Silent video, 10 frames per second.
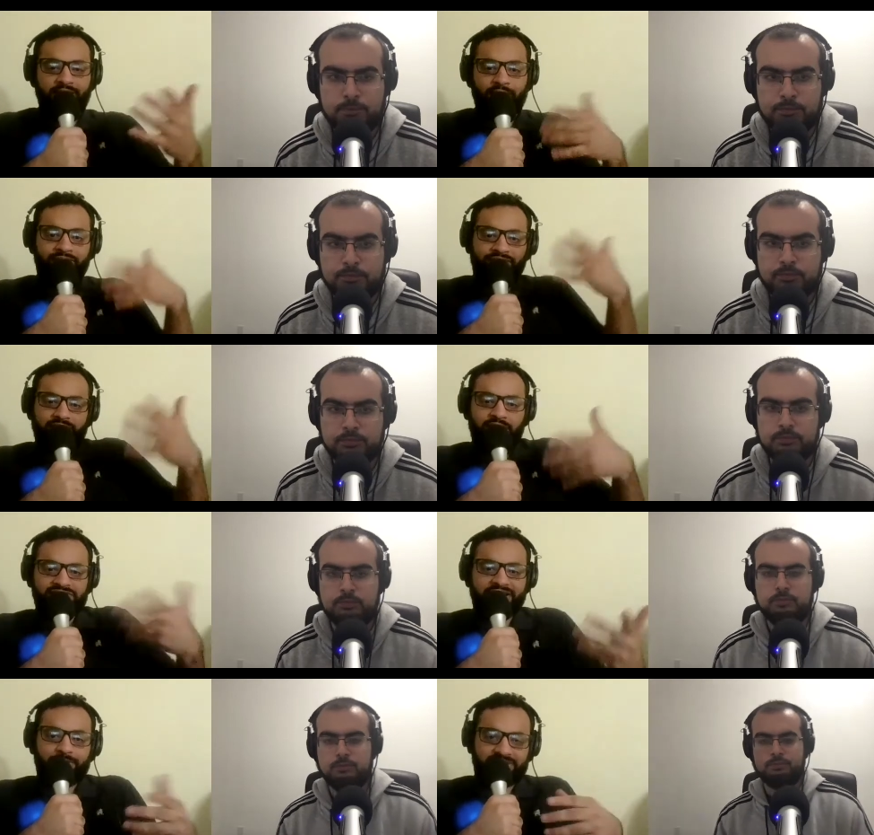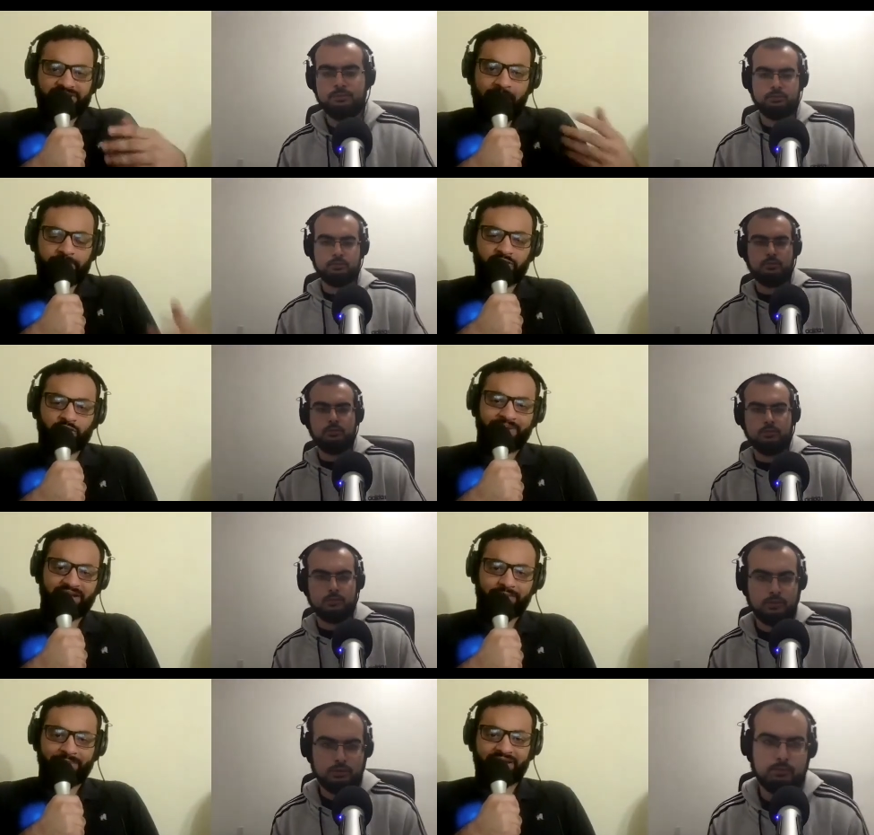Speaker 1: of of seeing him as a captain to
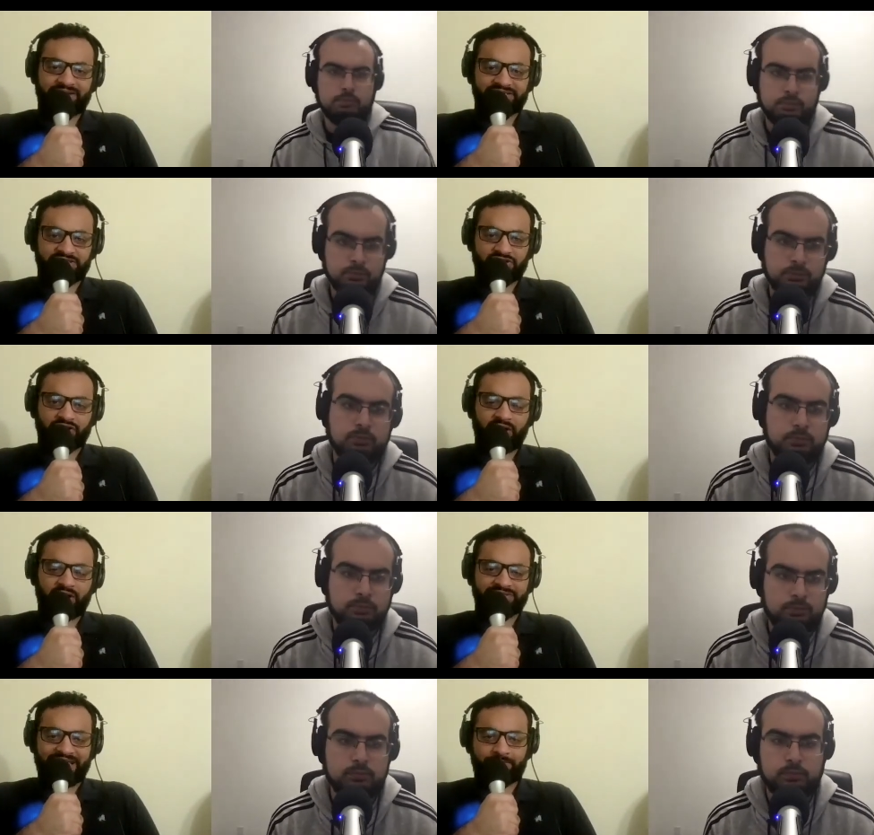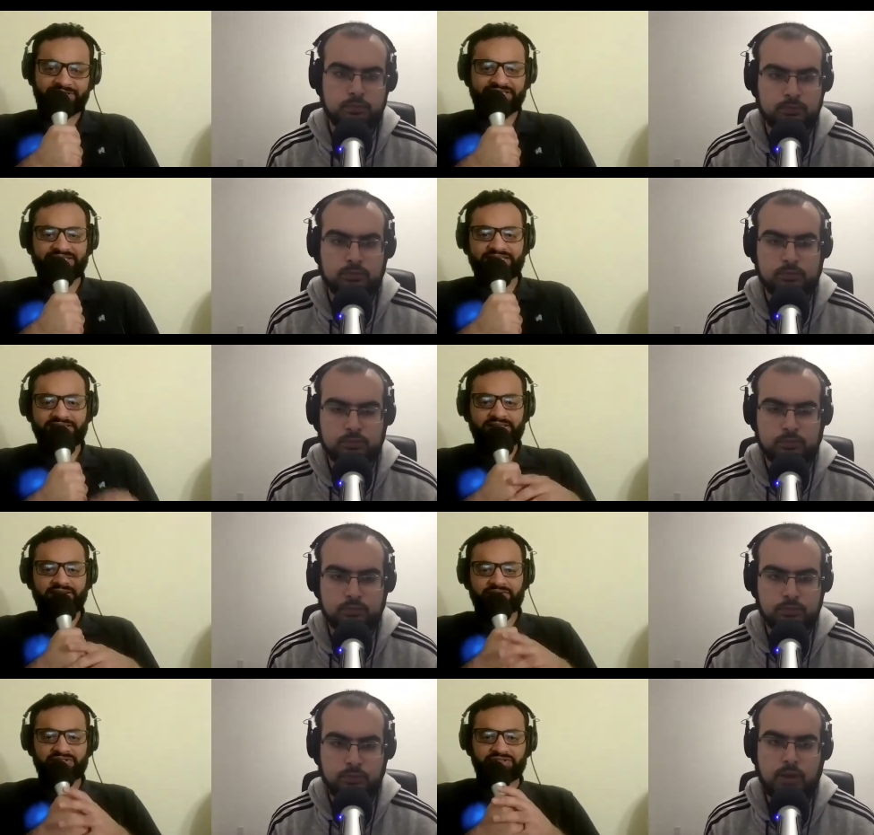make make a decision on how his captaincy is.
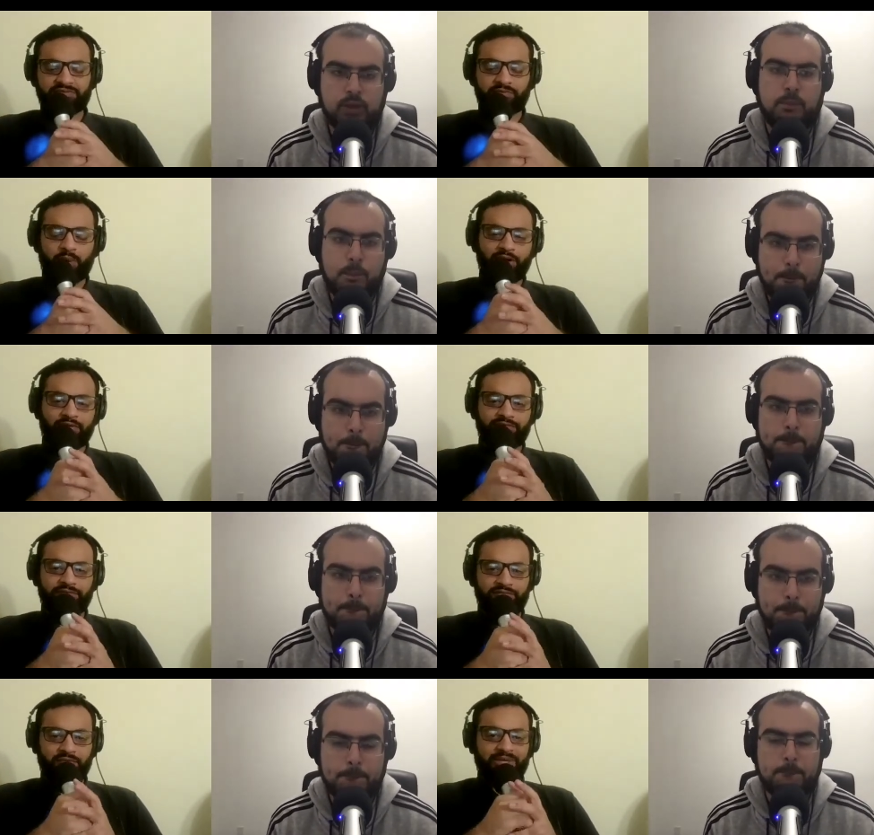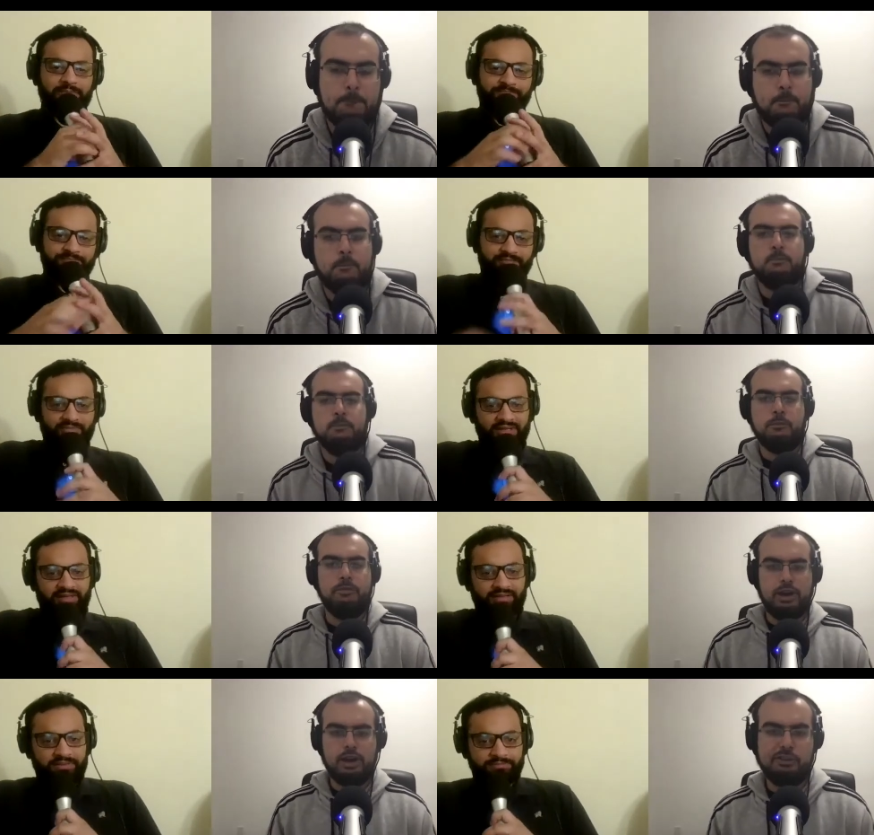It was just a one off.
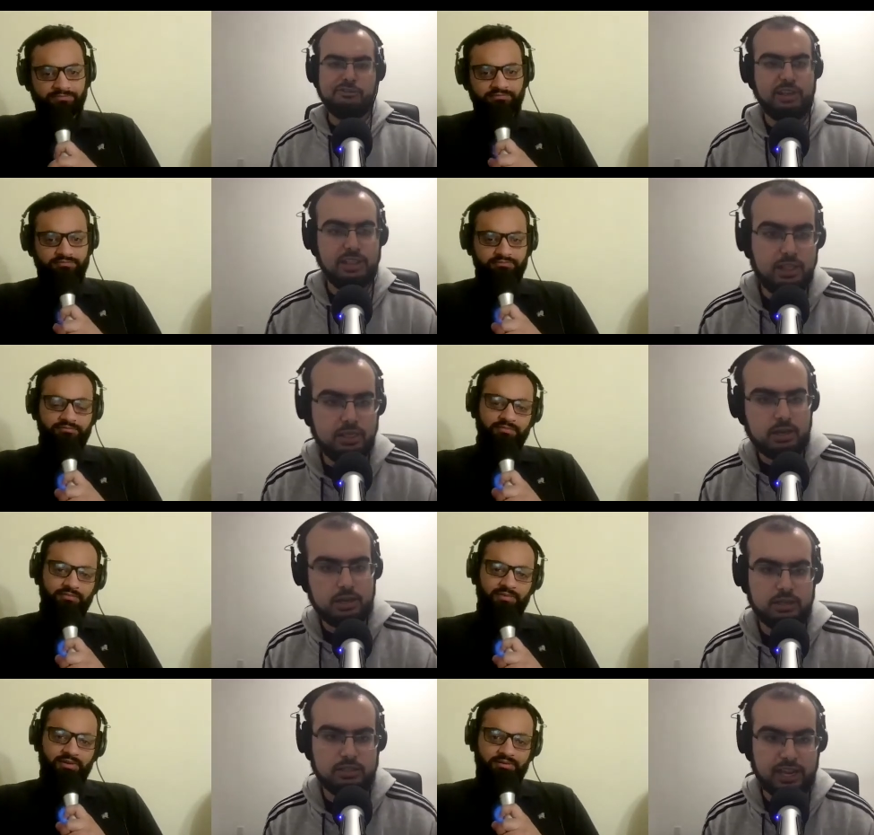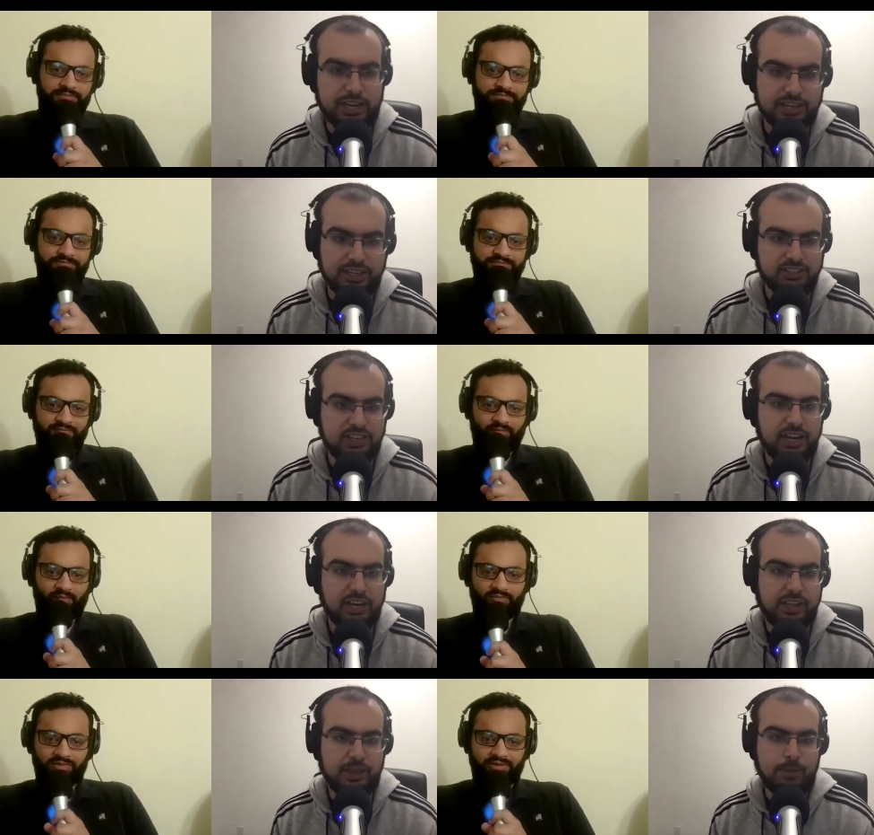
Speaker 2: Fair enough. And then the second test, England
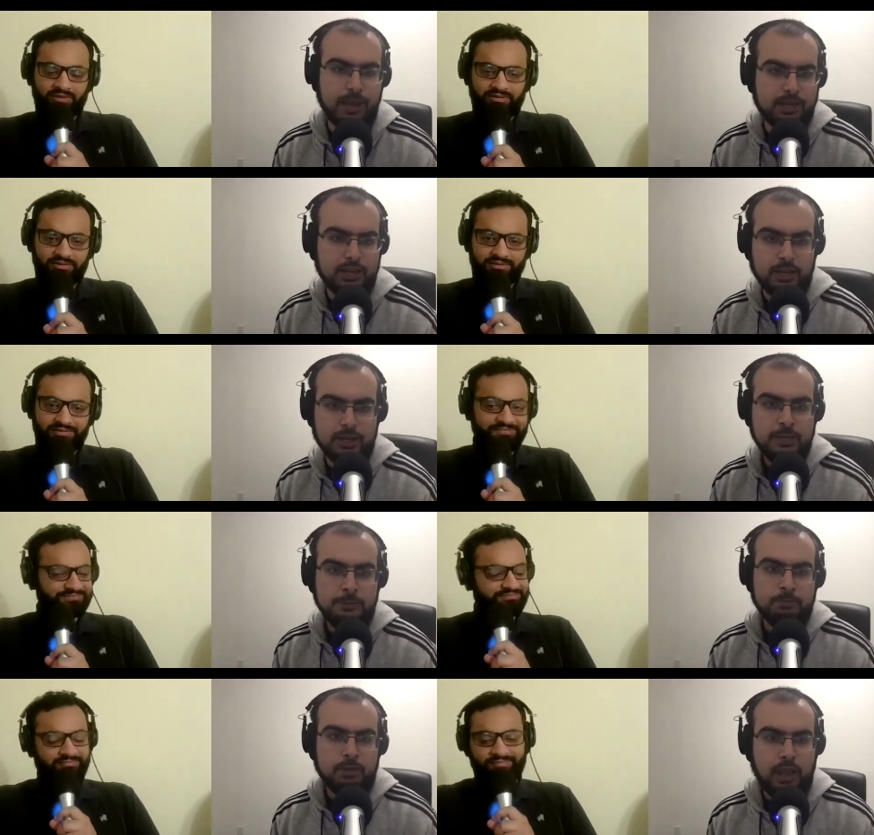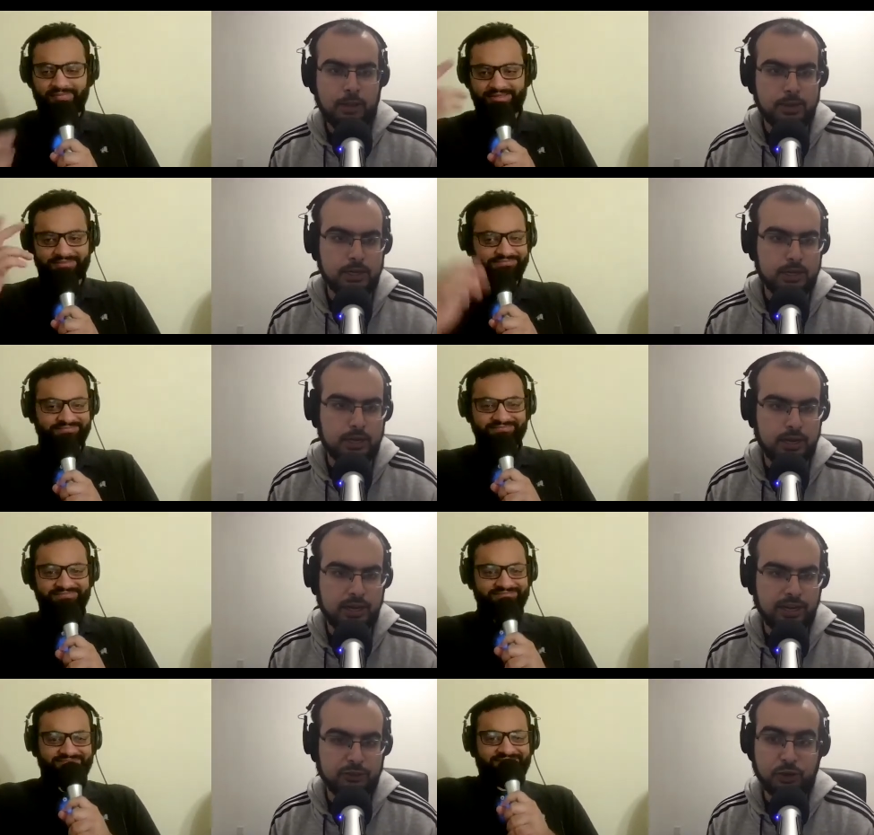came back. Uh, I mean, uh,
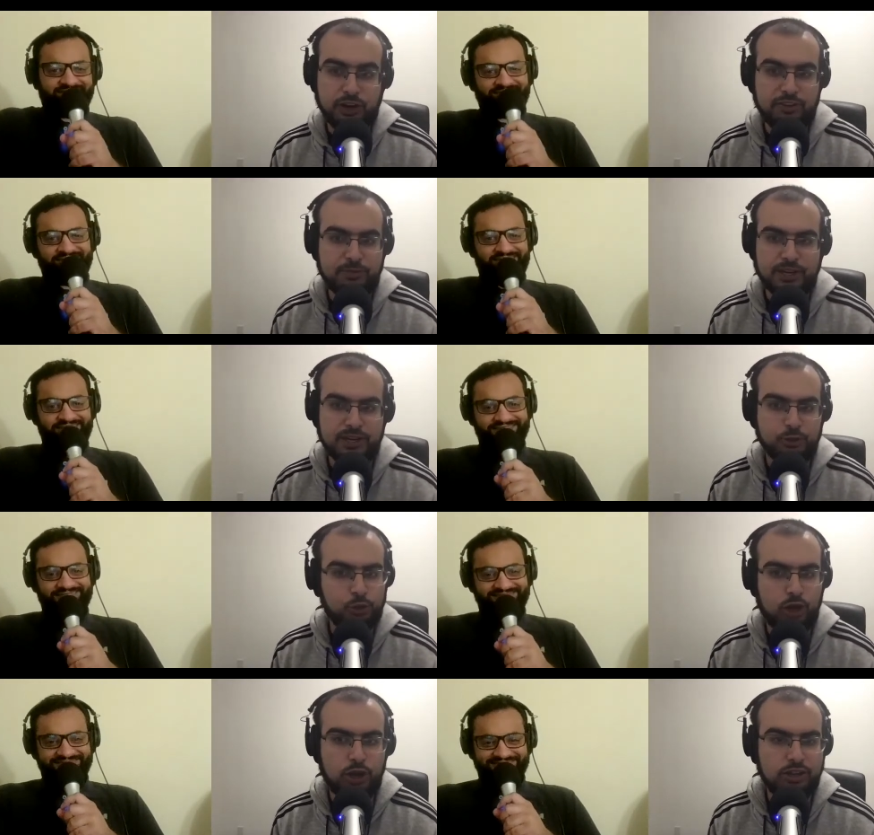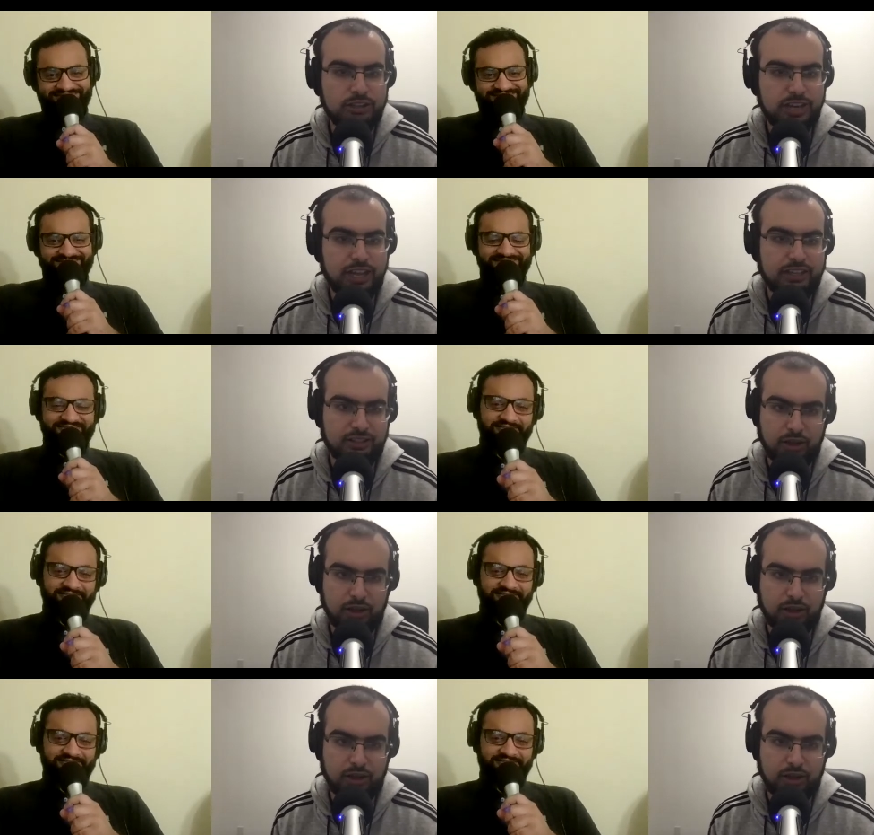it could have been a draw. Like the